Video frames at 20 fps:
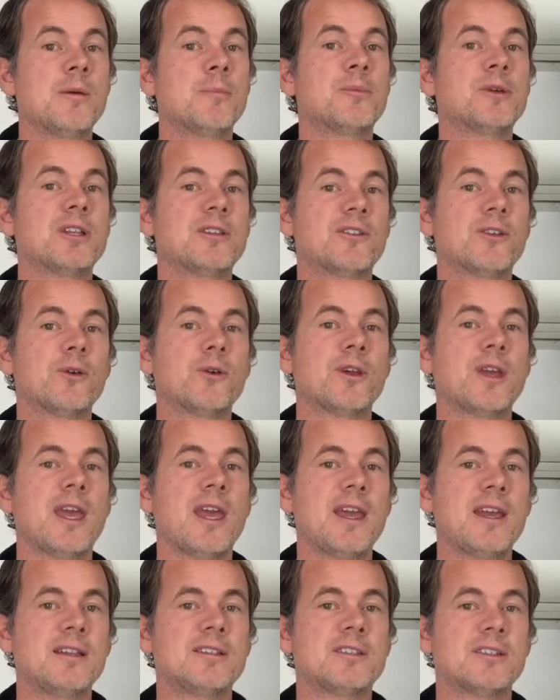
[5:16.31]
But it's
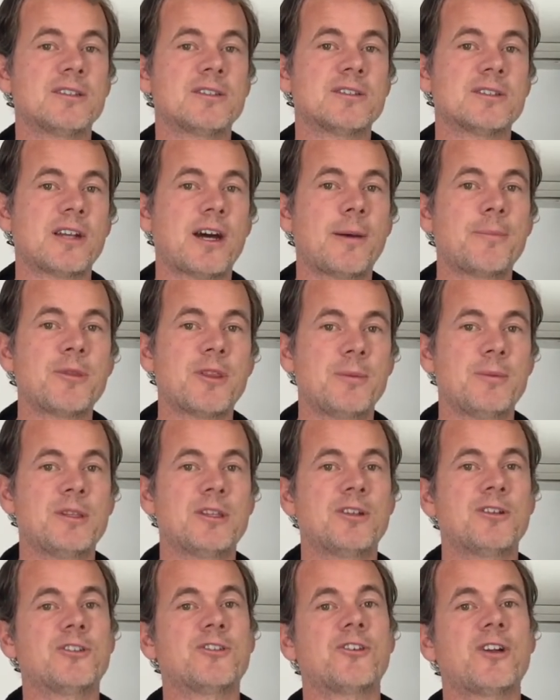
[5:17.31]
okay to stop them in
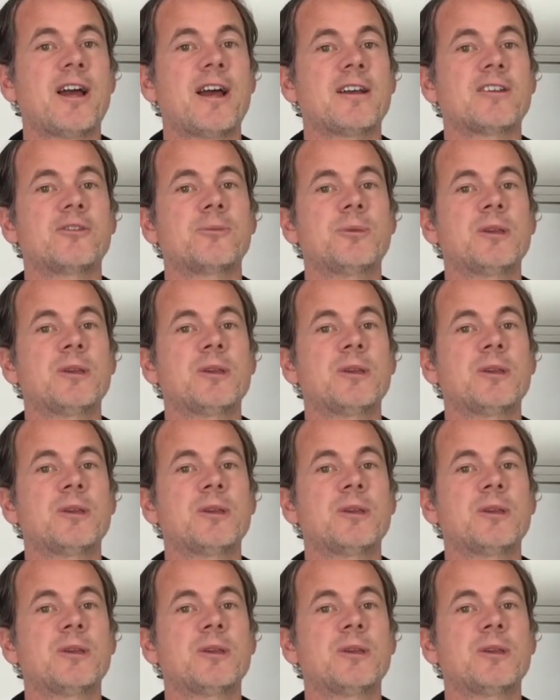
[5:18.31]
their tracks,